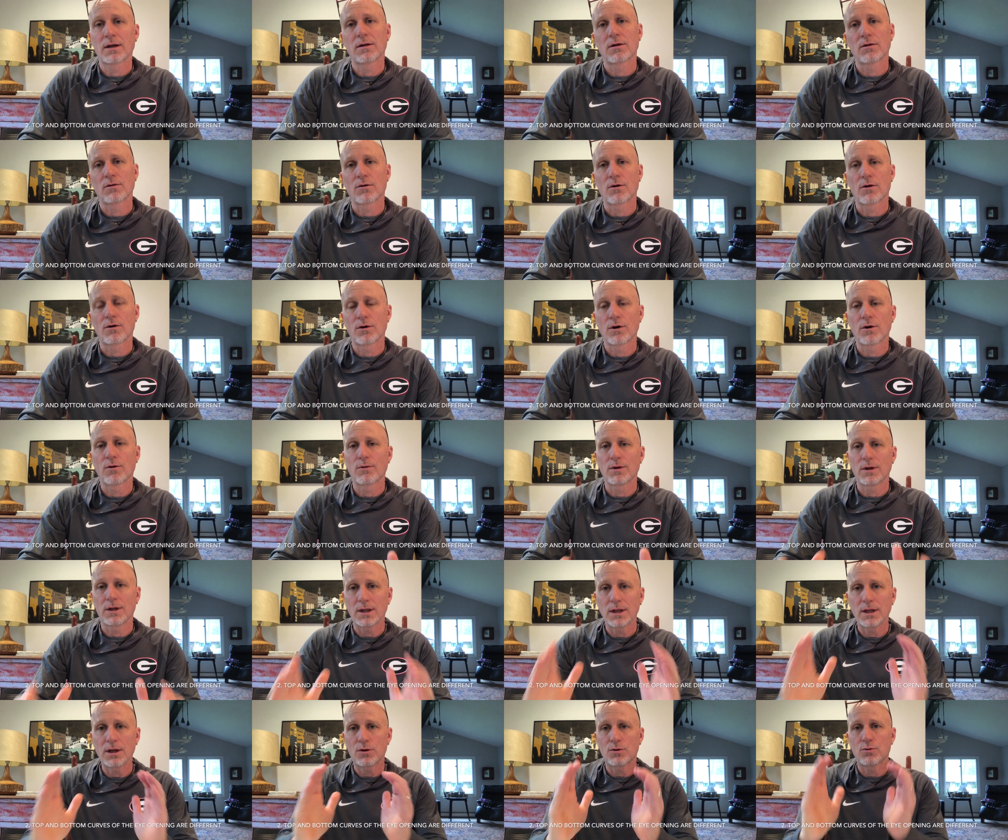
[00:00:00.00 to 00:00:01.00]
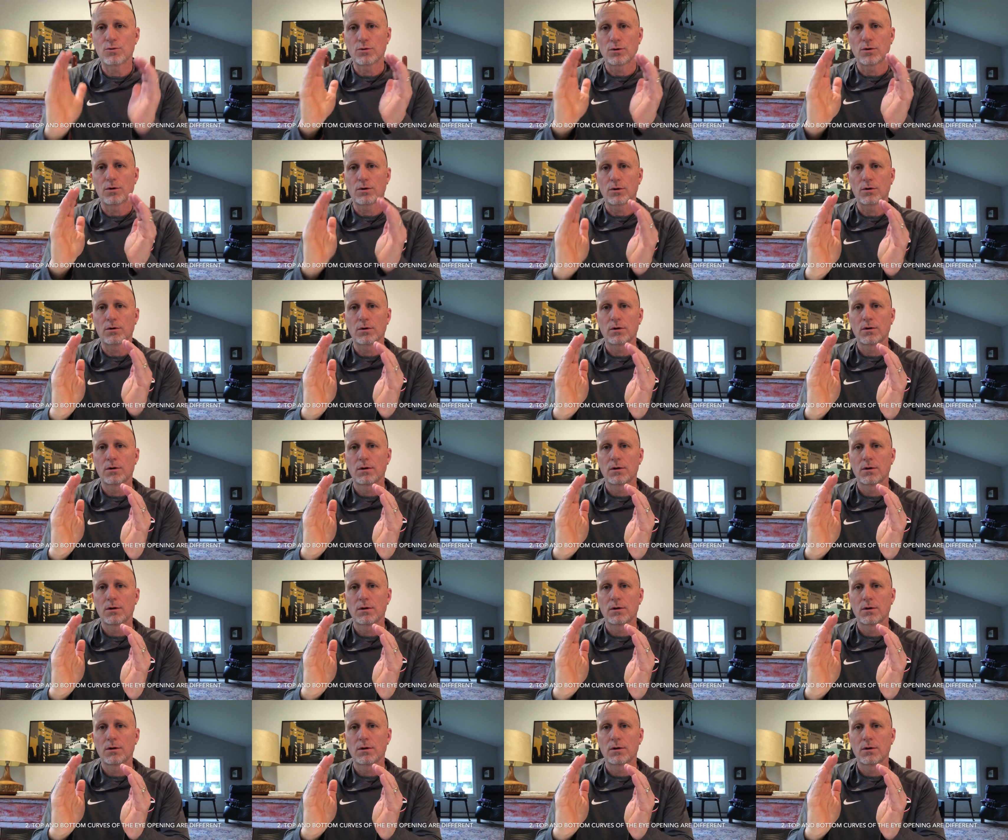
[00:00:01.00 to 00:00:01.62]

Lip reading: There are no equal